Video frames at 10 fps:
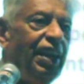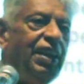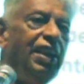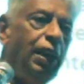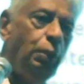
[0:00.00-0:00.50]
It
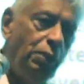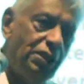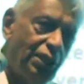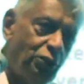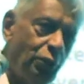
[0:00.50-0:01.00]

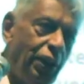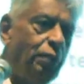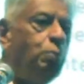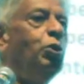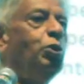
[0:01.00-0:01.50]
enables us to
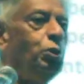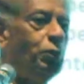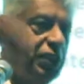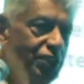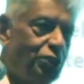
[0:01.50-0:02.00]
get more
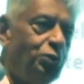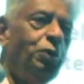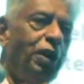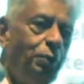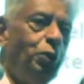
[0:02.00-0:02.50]
tourists
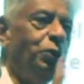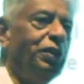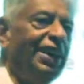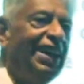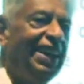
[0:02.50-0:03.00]
to come
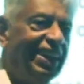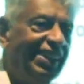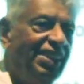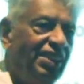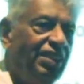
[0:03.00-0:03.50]
to India.